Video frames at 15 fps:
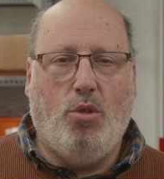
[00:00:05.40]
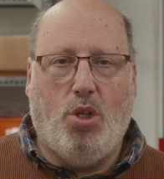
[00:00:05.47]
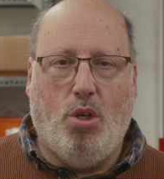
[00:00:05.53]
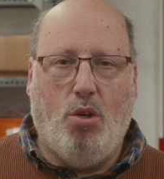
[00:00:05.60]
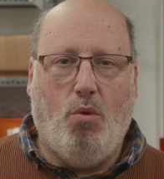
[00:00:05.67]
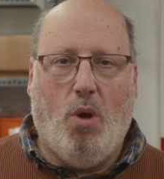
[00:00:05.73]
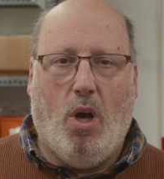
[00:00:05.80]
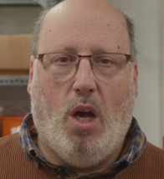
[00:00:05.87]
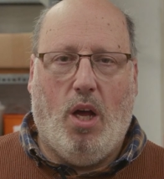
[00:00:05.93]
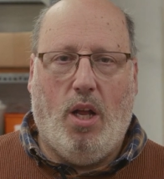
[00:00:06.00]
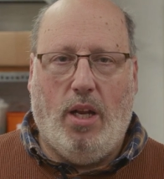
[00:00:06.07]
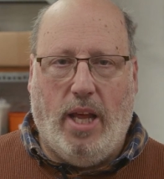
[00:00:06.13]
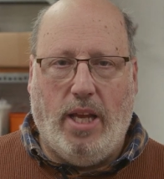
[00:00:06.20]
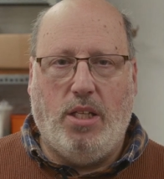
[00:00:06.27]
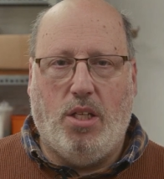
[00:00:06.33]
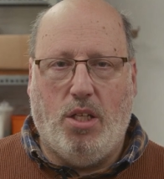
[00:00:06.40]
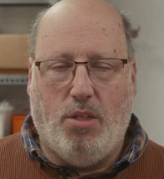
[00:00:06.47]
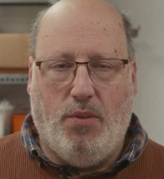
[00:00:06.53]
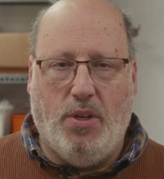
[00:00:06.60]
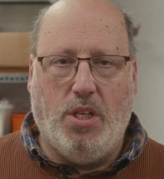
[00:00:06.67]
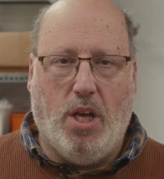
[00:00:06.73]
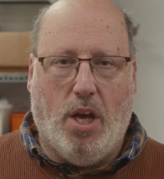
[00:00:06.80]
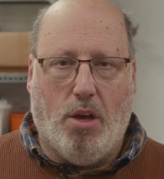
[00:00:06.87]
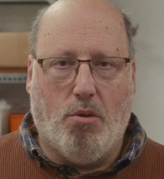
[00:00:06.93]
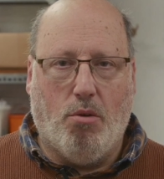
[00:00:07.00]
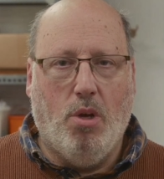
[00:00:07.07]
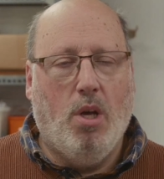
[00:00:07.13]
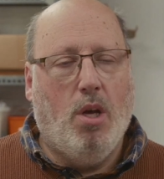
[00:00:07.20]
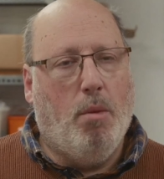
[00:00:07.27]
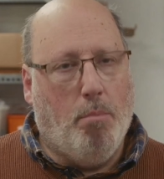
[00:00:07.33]
to our latest
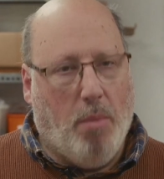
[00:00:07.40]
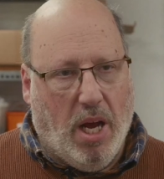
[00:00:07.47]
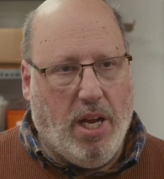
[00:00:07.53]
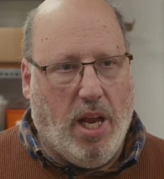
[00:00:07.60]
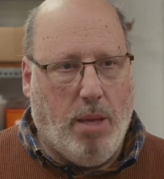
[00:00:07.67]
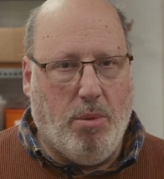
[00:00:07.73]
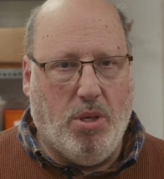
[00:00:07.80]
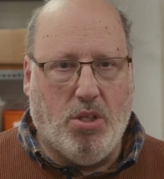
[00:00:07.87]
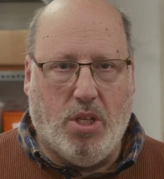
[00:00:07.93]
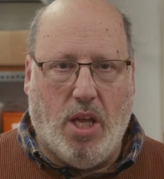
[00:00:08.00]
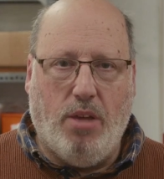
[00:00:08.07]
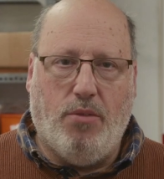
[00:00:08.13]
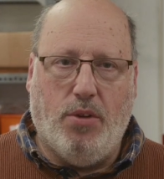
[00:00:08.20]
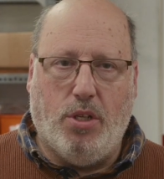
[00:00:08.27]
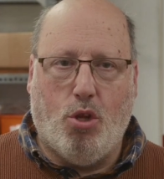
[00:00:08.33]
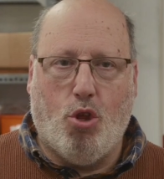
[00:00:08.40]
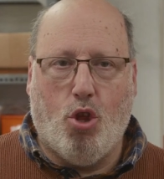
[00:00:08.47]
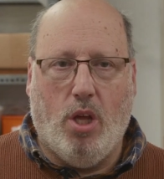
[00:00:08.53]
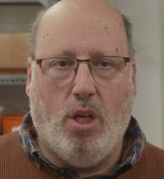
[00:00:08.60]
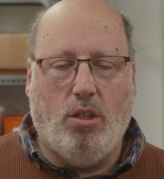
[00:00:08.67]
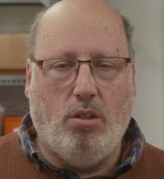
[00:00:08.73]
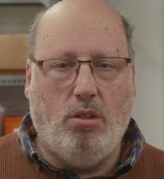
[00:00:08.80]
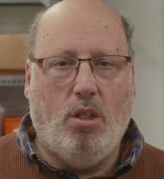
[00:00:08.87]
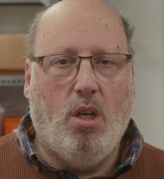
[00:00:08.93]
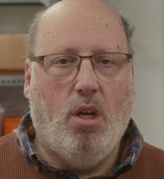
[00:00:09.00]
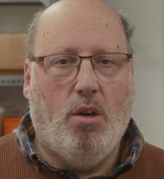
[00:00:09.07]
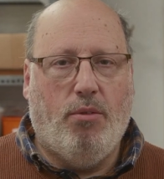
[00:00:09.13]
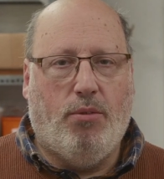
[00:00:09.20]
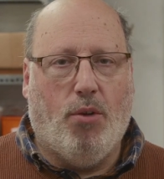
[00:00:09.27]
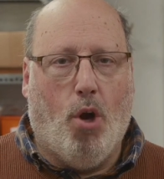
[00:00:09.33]
video. My name is David Chill
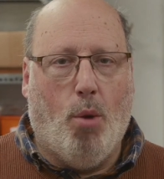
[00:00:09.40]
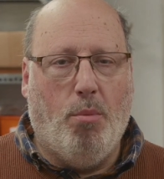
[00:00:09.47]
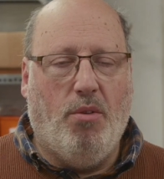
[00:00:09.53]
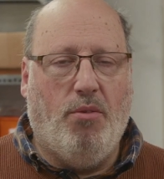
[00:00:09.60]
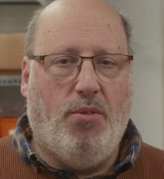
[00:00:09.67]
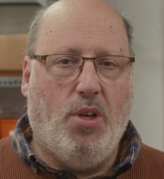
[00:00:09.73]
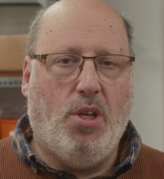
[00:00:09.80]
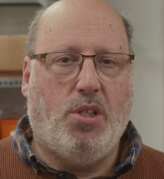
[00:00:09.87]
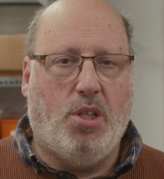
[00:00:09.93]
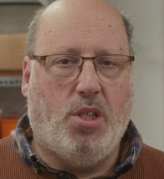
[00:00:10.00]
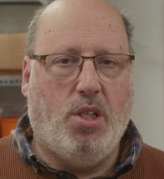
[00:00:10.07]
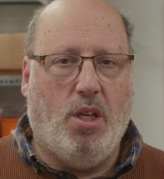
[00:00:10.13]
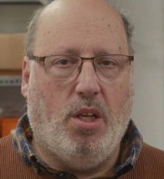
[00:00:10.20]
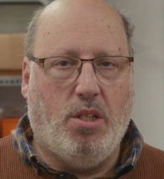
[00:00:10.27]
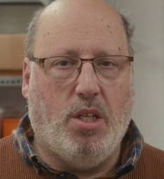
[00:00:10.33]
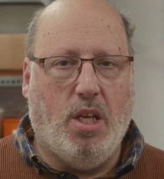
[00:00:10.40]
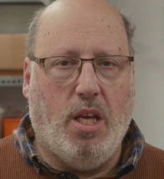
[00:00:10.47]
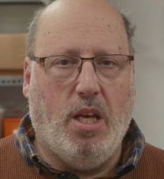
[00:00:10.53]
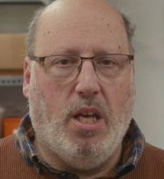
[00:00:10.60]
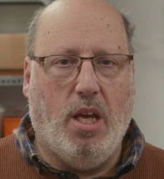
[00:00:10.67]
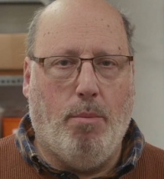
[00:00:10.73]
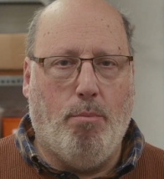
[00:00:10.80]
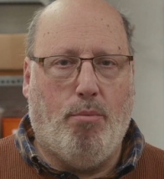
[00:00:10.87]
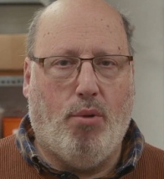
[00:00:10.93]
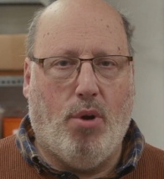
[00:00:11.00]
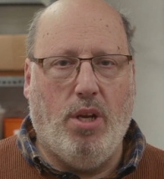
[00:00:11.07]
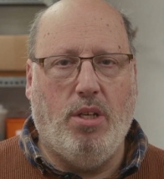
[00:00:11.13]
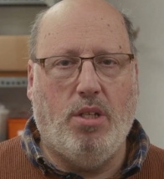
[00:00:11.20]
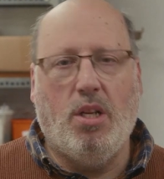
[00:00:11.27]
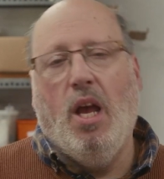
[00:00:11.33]
from Versatility in
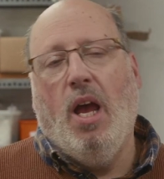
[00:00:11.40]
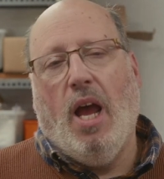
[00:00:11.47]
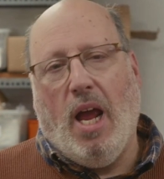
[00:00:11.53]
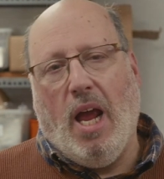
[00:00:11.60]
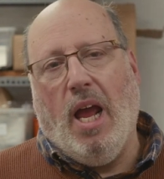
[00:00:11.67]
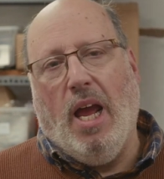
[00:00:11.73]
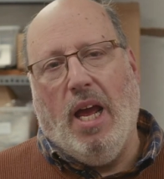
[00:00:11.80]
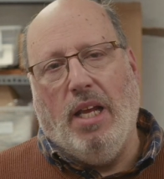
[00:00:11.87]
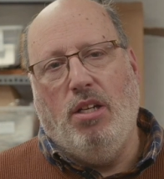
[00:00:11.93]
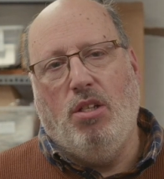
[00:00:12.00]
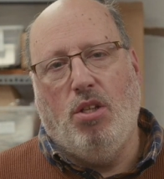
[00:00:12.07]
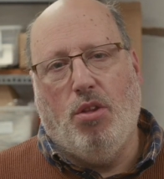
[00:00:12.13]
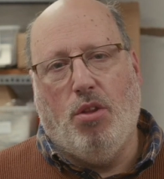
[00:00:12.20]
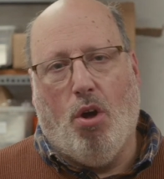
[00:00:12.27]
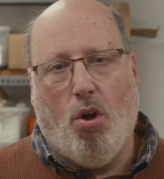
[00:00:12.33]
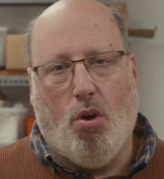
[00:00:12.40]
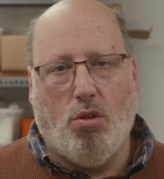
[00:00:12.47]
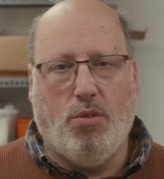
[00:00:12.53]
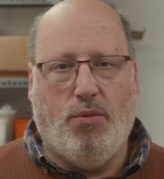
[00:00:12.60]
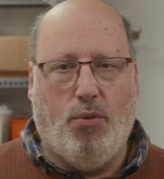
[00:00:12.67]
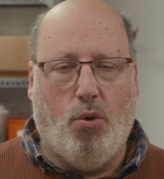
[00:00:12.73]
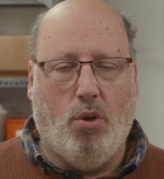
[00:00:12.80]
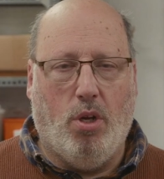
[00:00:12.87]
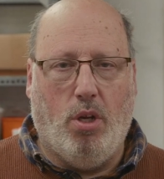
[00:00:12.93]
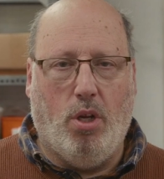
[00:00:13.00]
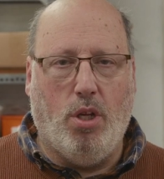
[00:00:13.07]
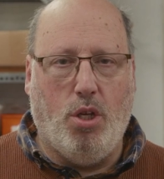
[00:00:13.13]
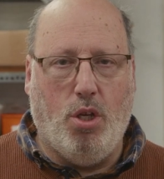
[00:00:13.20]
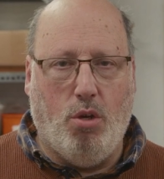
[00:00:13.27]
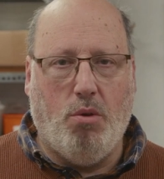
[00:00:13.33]
Print and the
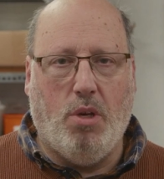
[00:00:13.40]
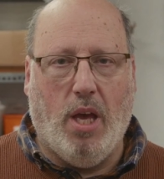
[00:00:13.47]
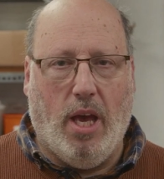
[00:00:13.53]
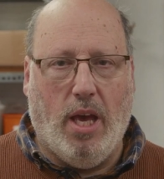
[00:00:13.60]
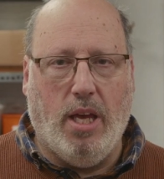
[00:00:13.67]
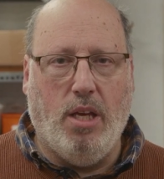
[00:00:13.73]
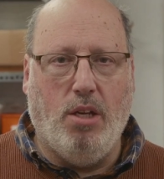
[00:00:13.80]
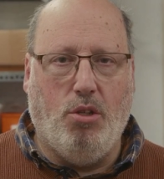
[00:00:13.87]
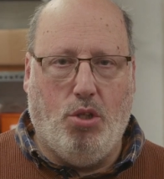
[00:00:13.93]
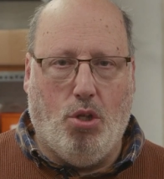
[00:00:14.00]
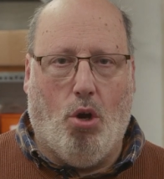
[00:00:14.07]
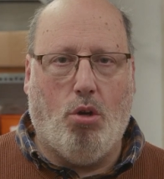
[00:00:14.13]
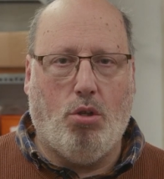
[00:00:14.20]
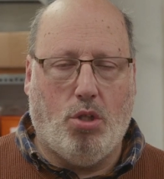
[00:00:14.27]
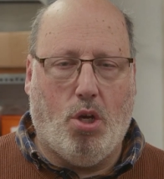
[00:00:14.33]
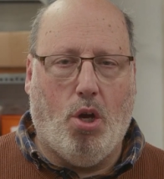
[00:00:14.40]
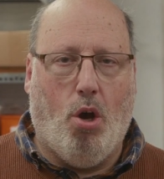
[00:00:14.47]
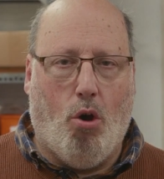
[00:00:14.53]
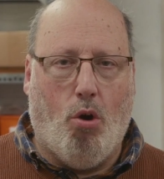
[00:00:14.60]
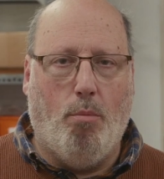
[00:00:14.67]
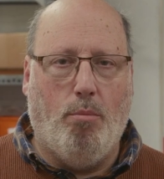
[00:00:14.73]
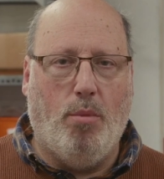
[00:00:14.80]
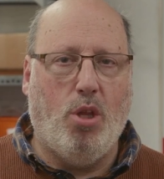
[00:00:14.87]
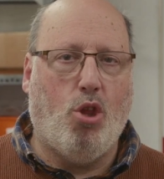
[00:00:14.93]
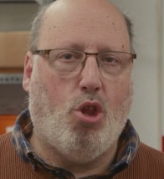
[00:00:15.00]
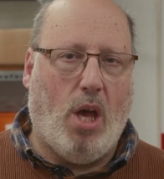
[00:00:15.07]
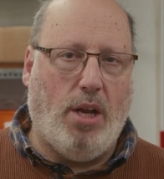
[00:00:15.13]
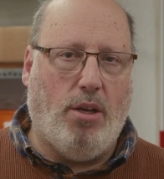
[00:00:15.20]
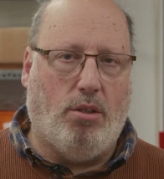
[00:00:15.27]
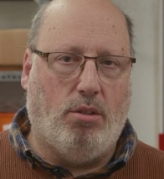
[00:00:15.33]
hotfoiluk.com
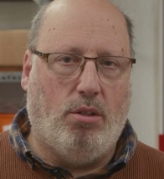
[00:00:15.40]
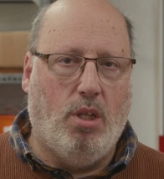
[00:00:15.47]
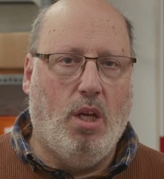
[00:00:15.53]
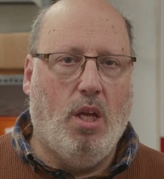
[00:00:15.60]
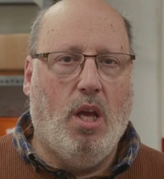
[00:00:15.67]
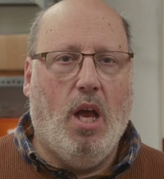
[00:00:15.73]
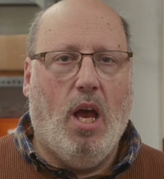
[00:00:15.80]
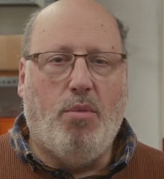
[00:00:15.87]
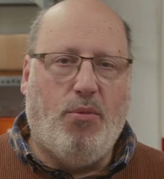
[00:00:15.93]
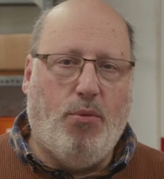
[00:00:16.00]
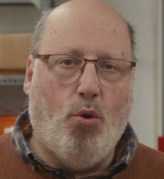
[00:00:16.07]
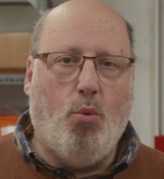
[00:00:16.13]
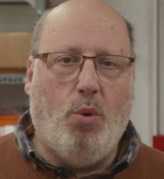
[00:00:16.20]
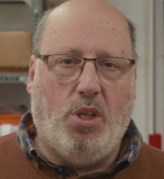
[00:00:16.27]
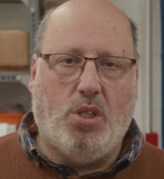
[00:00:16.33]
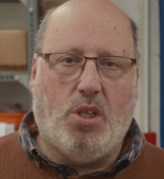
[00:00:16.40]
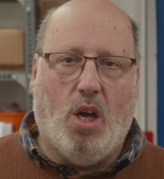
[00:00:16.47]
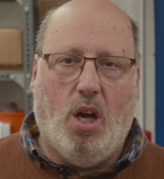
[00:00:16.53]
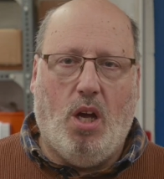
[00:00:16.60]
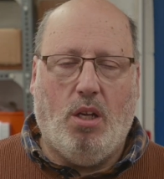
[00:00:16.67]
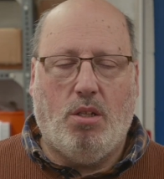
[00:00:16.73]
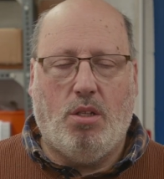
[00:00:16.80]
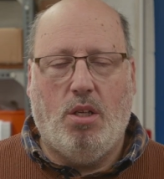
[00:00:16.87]
channel. Before we start,